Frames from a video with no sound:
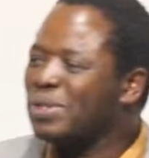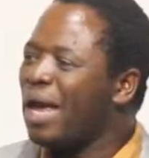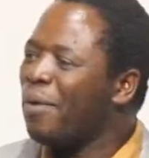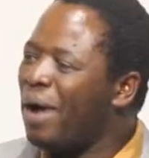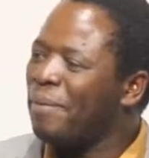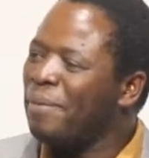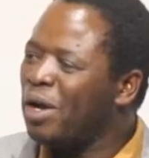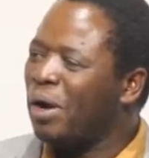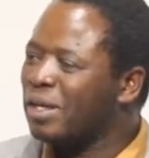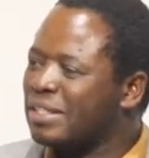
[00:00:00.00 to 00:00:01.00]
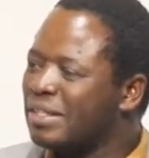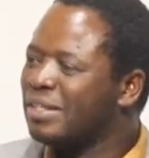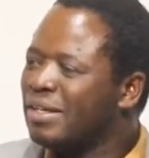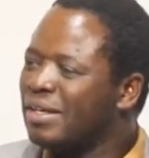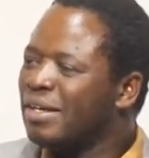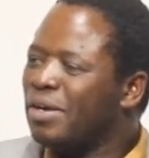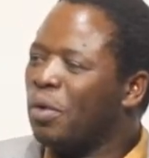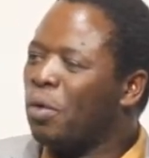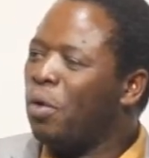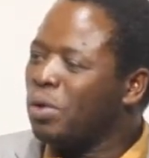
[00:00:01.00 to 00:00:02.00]
say, why me, Lord?
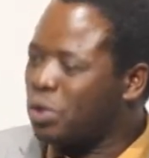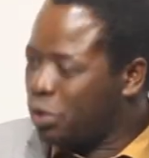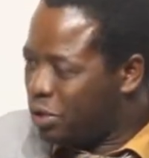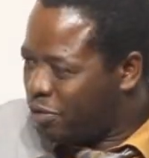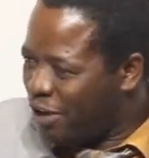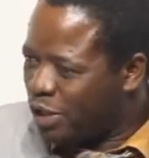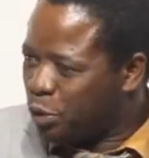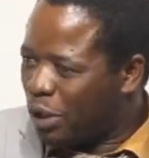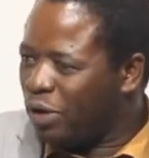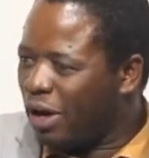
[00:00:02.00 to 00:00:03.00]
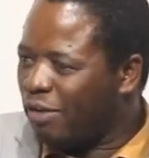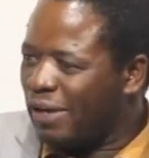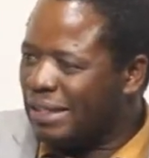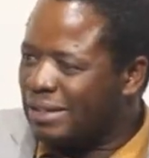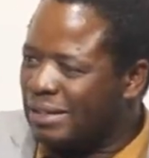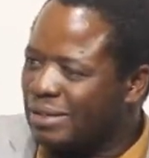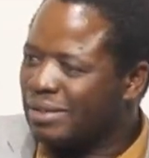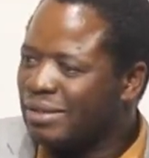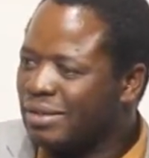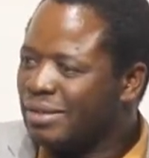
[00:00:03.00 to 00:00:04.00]
Who should face what you are facing?
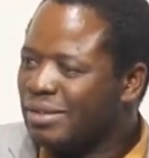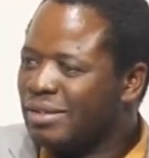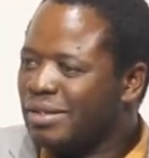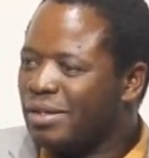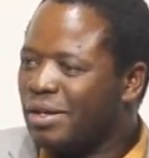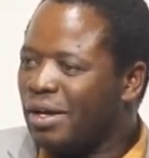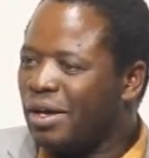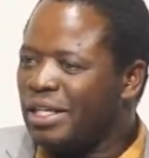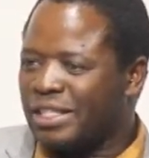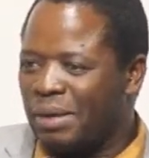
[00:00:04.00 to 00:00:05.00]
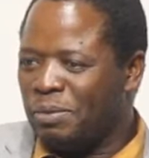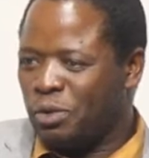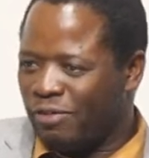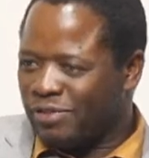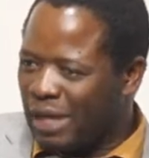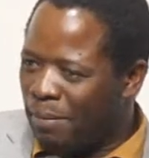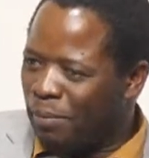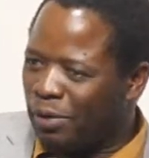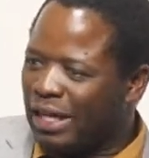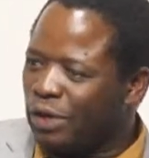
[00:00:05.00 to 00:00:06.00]
It seems you have
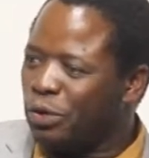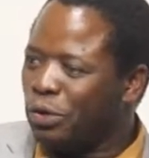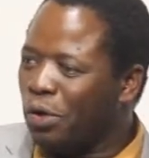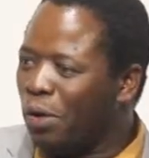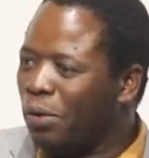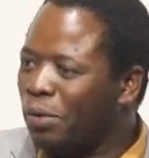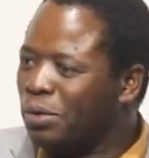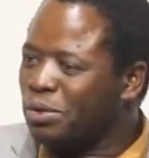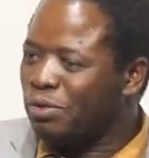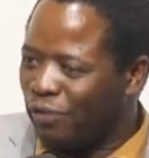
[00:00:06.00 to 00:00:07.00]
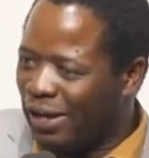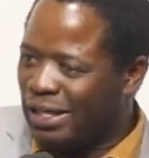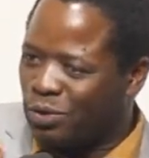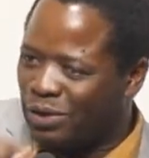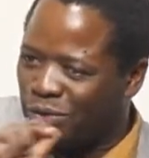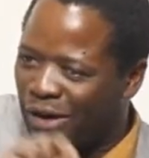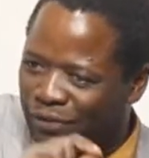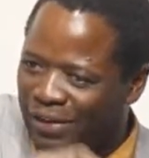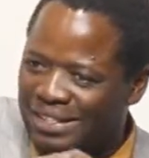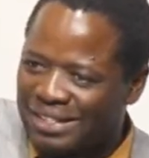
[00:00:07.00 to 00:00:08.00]
somebody that you know who should face what you are
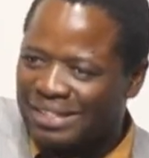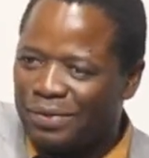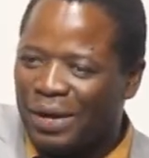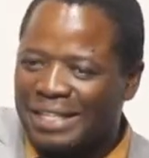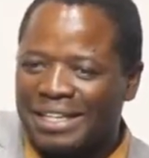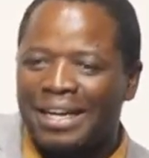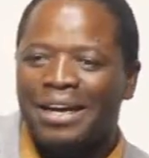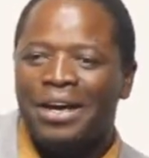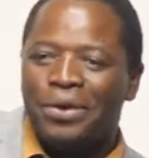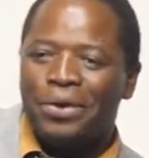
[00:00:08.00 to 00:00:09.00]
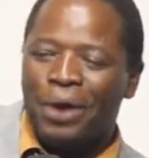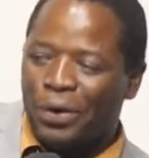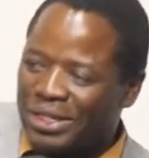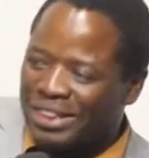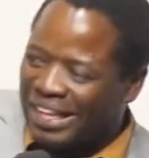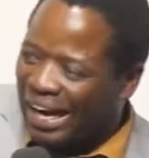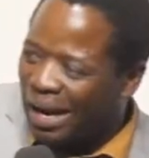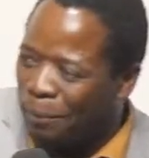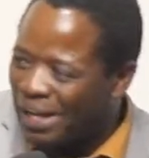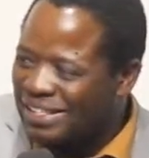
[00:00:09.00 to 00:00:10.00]
facing. And you are saying, you are not the
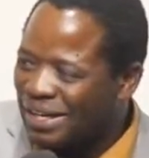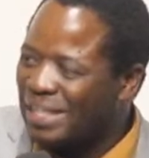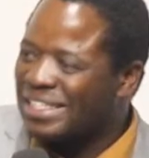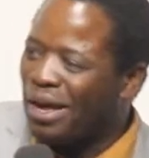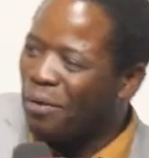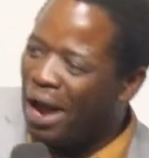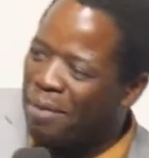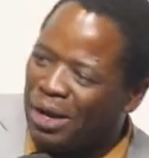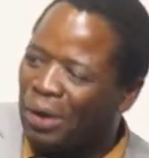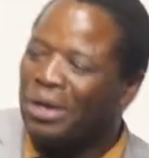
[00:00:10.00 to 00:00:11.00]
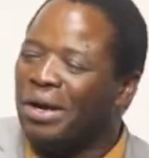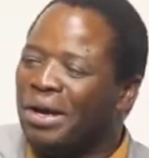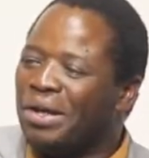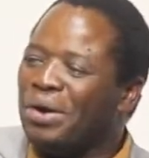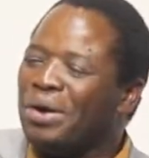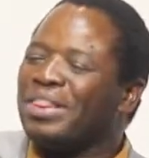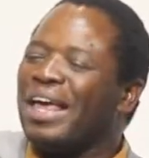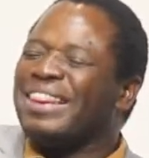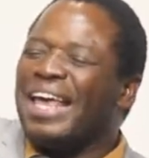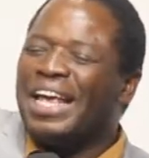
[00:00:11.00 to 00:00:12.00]
right person. You are saying, why me, Lord? You,
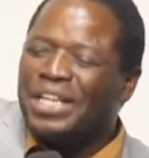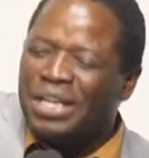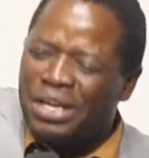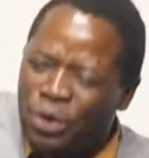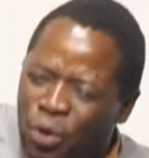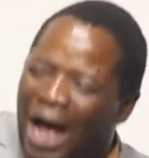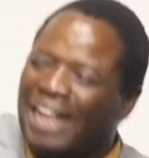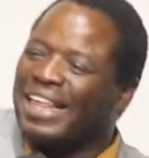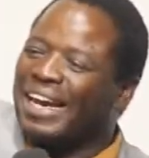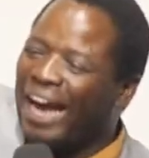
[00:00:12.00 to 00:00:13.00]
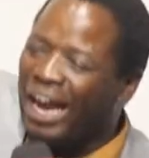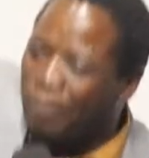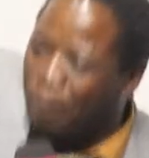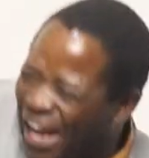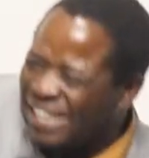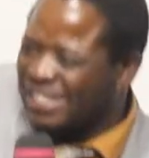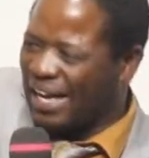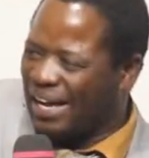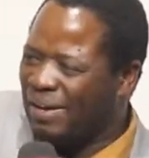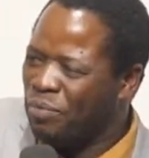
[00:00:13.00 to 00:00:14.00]
they, you are the right
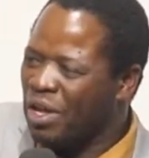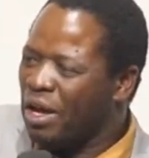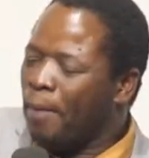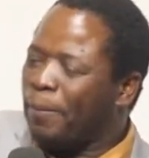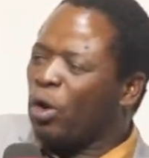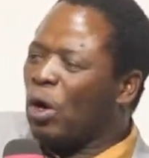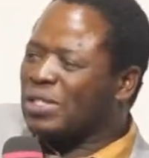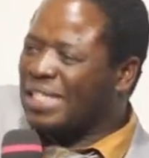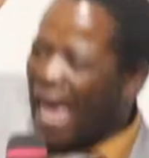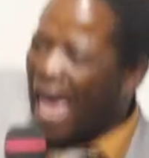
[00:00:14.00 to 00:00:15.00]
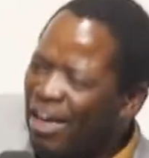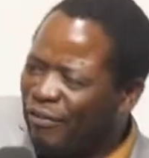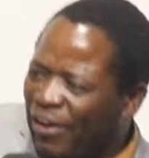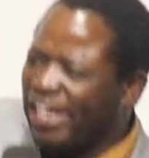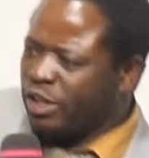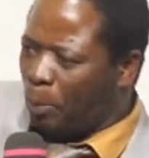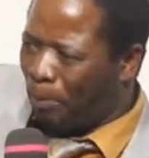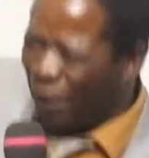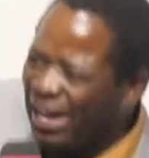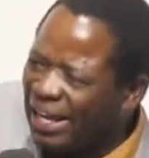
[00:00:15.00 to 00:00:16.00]
person because heaven is
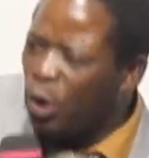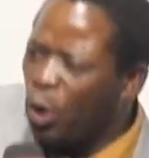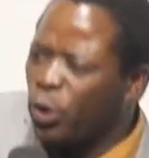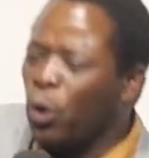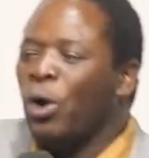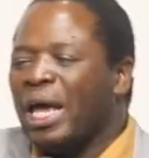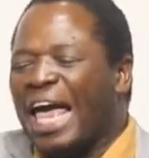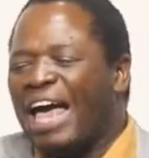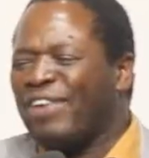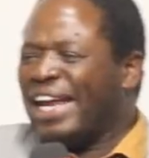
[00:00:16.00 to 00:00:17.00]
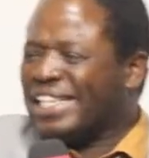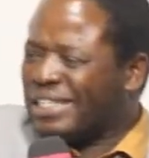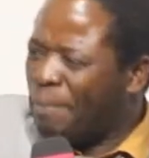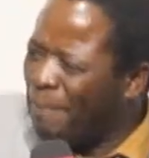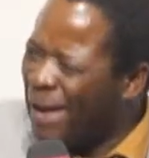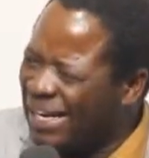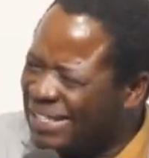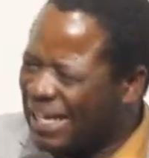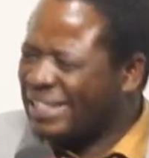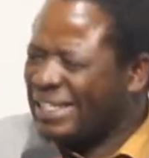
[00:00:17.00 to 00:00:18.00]
banking on you heaven has
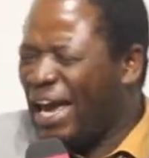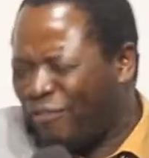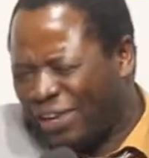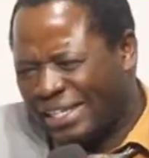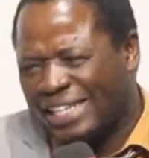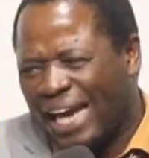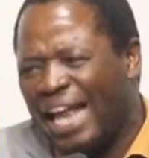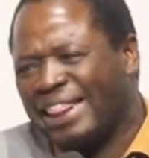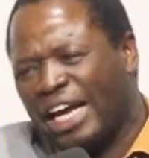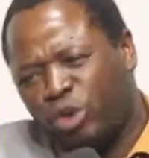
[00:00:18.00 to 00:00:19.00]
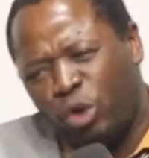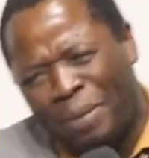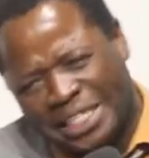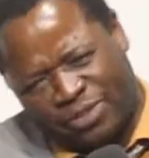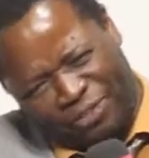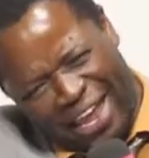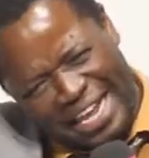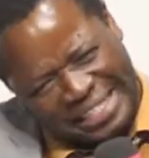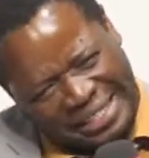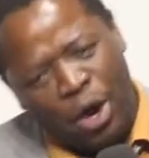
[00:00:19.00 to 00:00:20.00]
measured every trial that you must
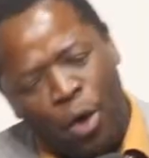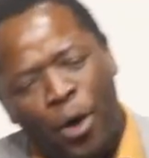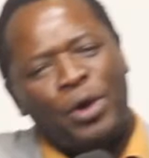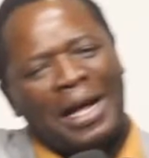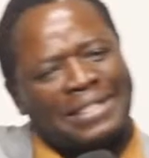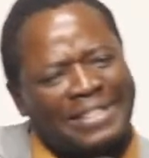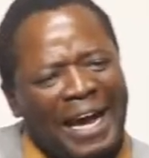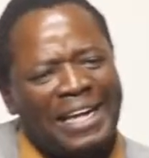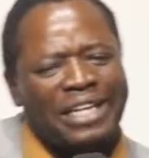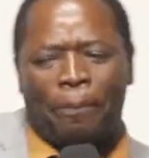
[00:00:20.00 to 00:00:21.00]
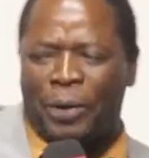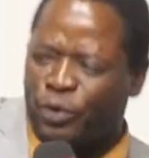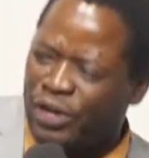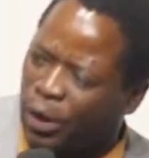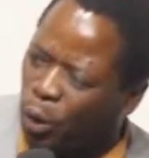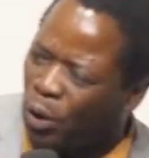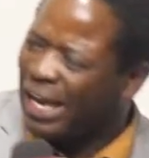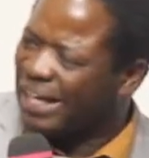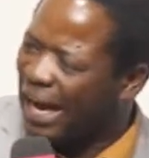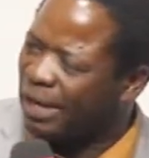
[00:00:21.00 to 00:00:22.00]
face when you are standing between a rock
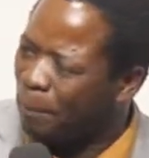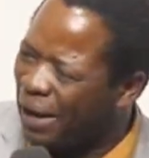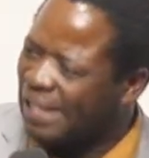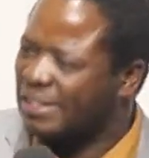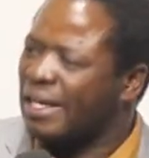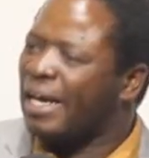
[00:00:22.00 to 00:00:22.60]
and a hard place